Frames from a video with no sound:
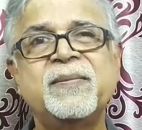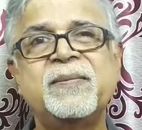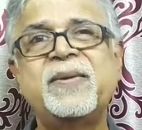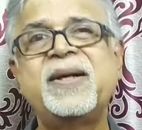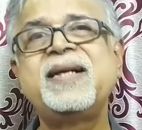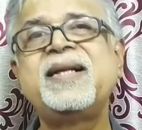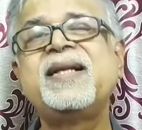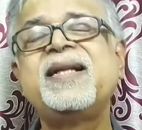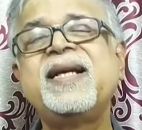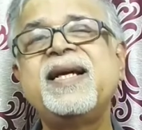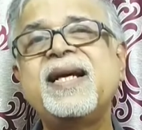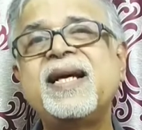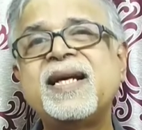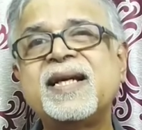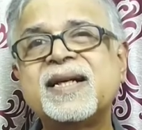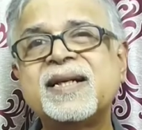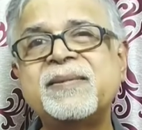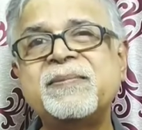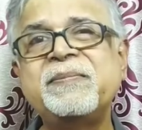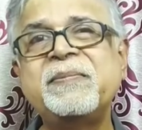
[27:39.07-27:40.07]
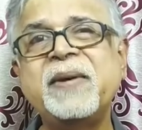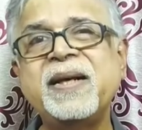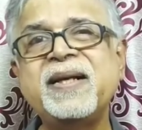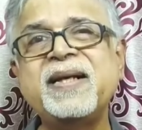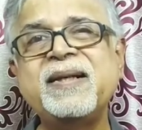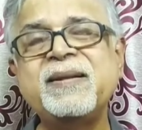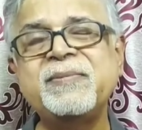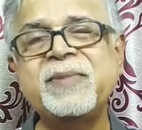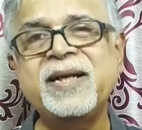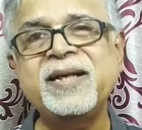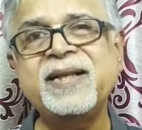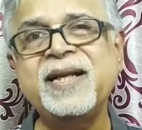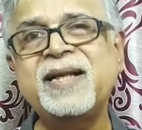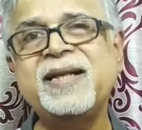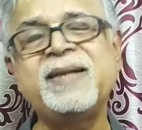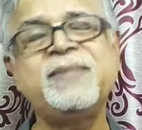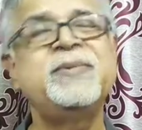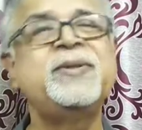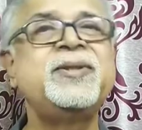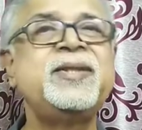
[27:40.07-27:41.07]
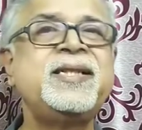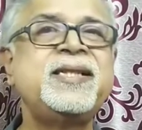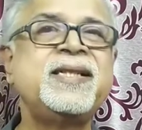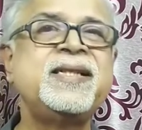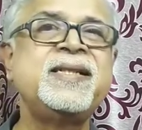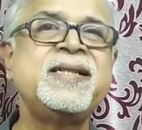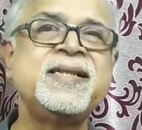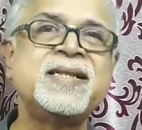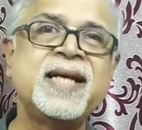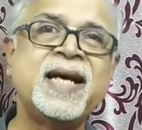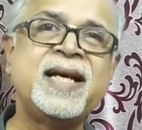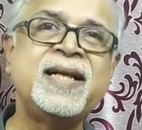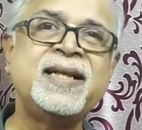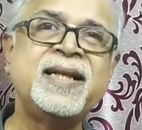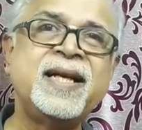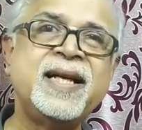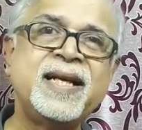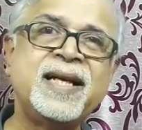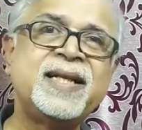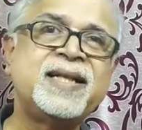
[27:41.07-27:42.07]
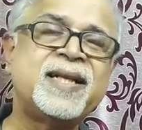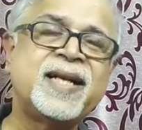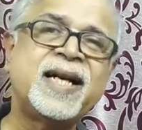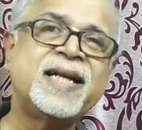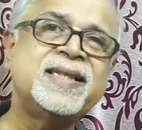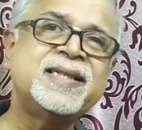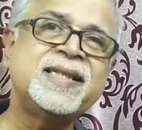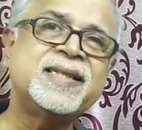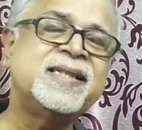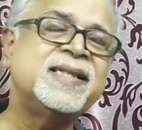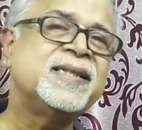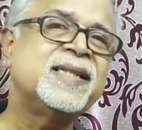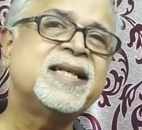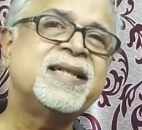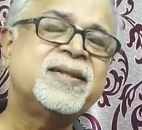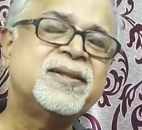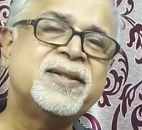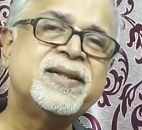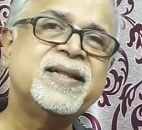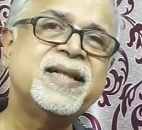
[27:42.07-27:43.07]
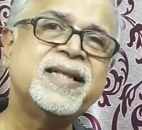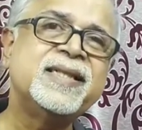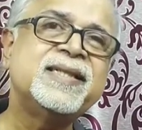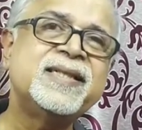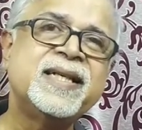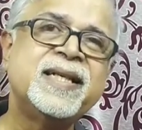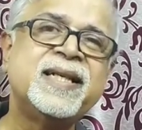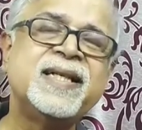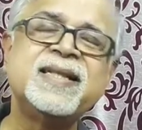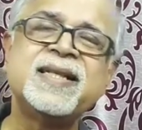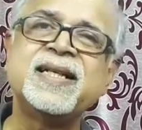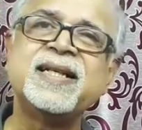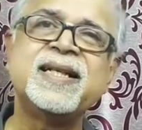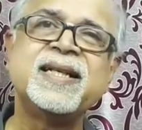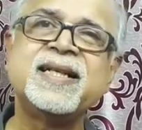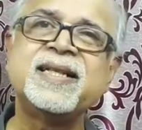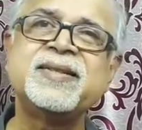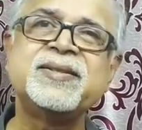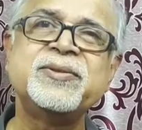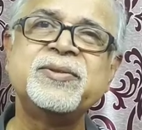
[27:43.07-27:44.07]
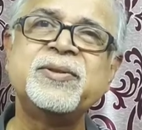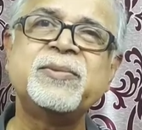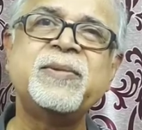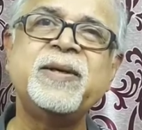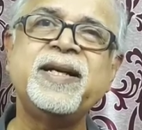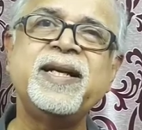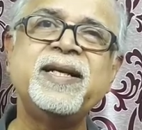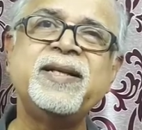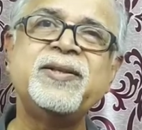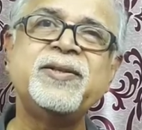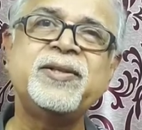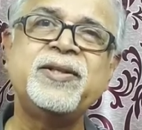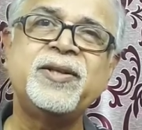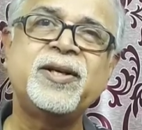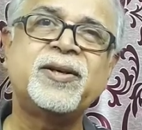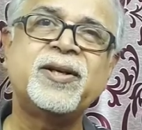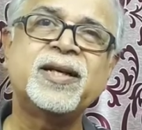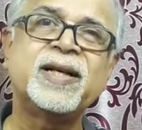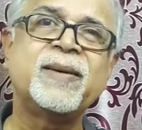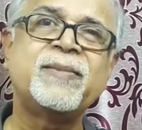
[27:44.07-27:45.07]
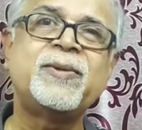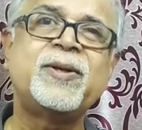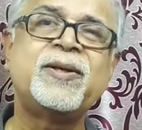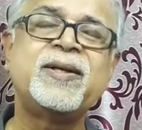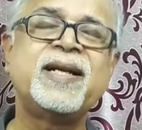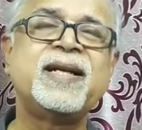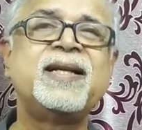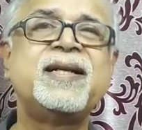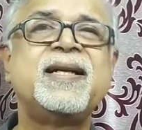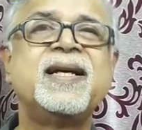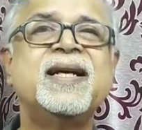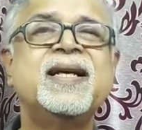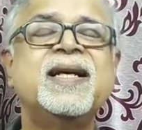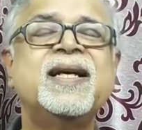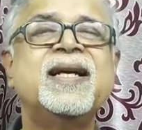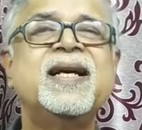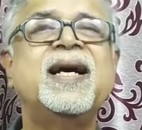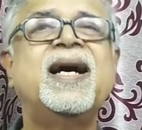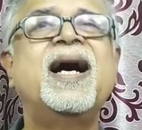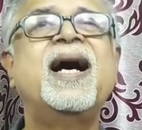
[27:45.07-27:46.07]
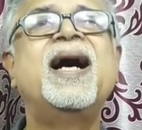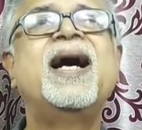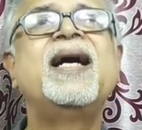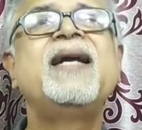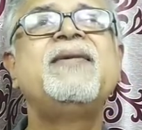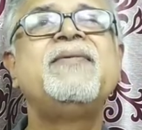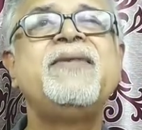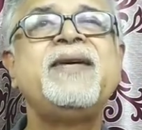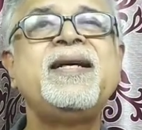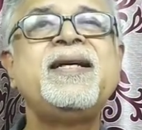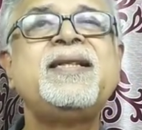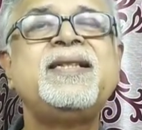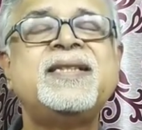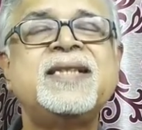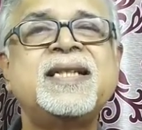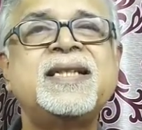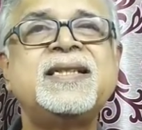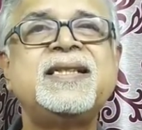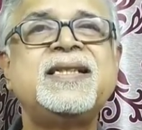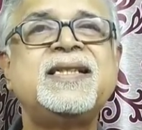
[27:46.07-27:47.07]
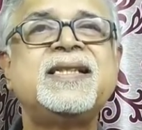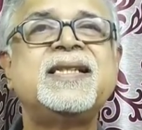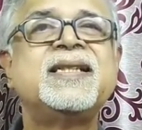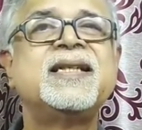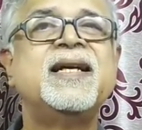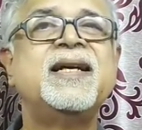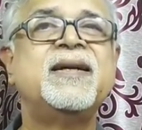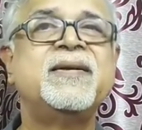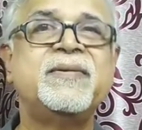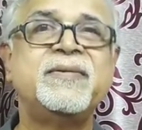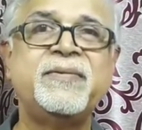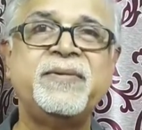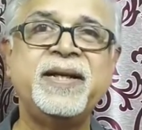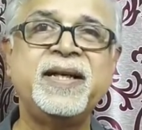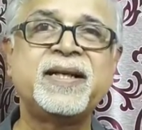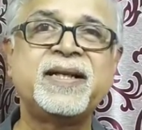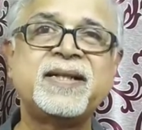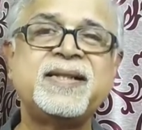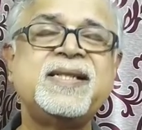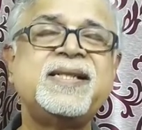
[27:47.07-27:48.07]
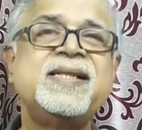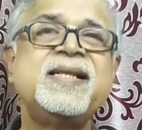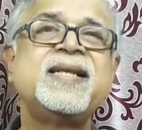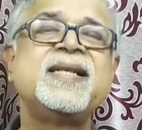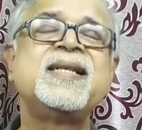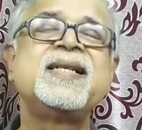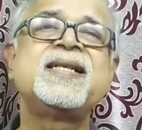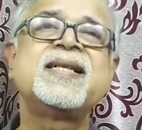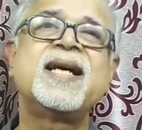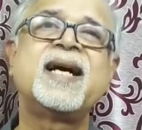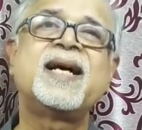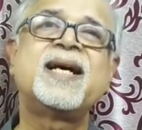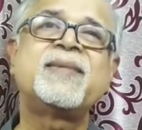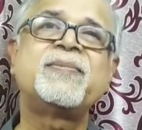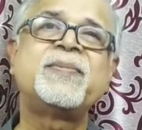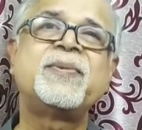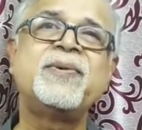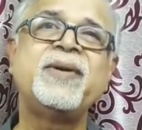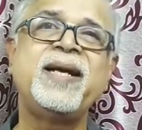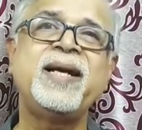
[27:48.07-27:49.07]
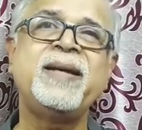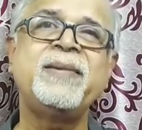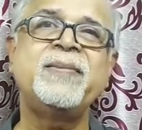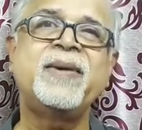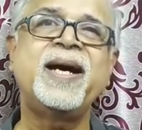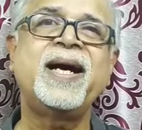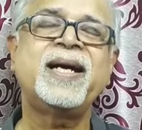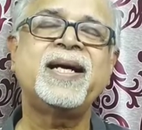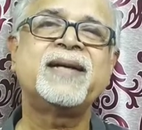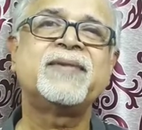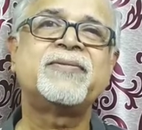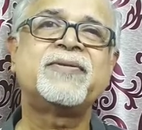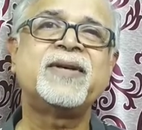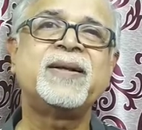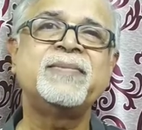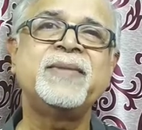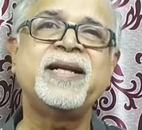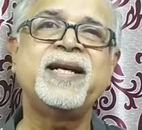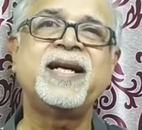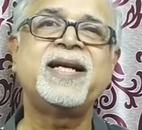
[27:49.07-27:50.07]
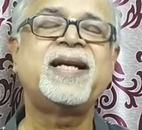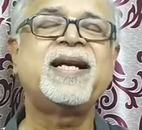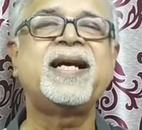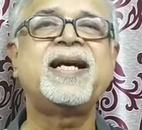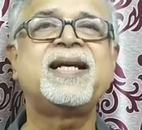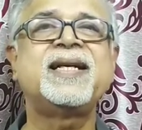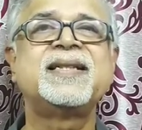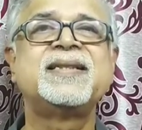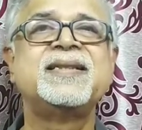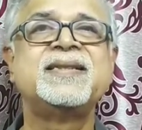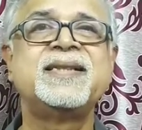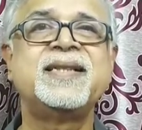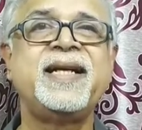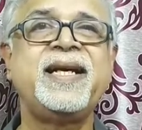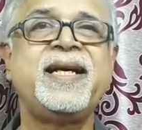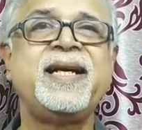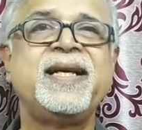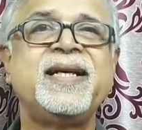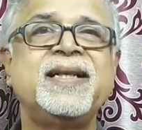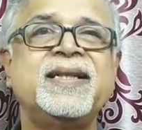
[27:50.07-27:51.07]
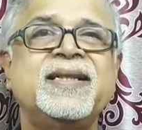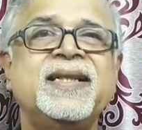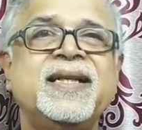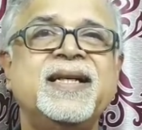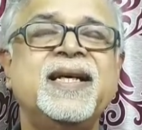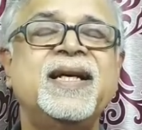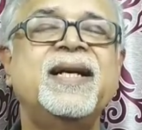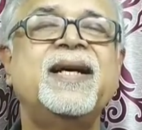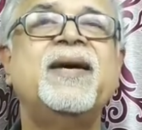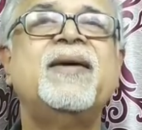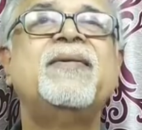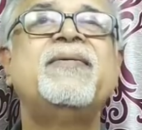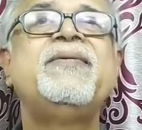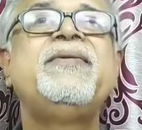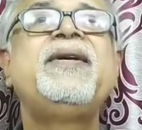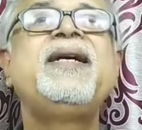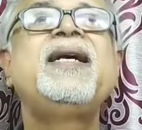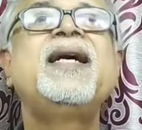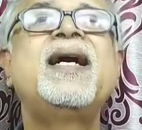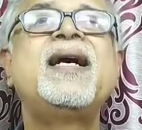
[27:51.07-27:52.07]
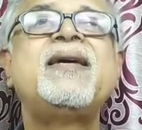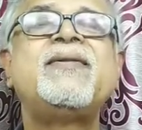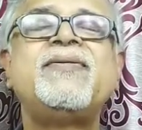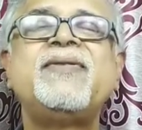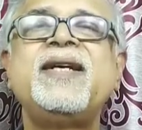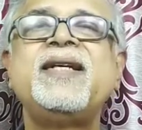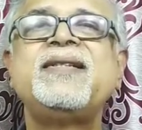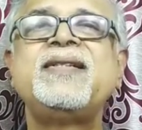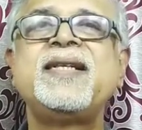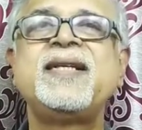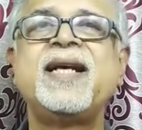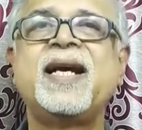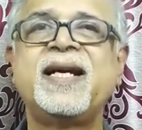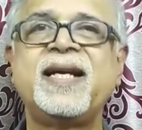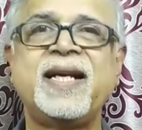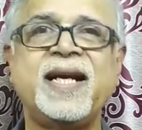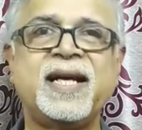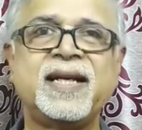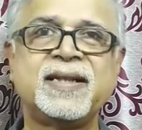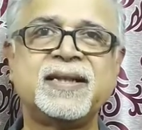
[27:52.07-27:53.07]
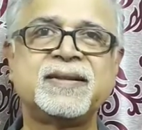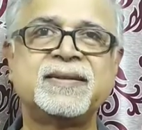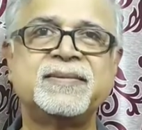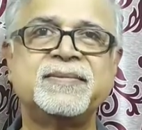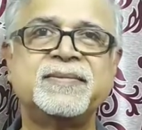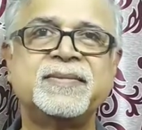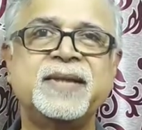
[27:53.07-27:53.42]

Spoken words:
But they are compelled by their emotions and their attractions and all these things, and there is nobody to talk about it. And we church, we Christians are pulling back from the attack, saying, we are facing attack.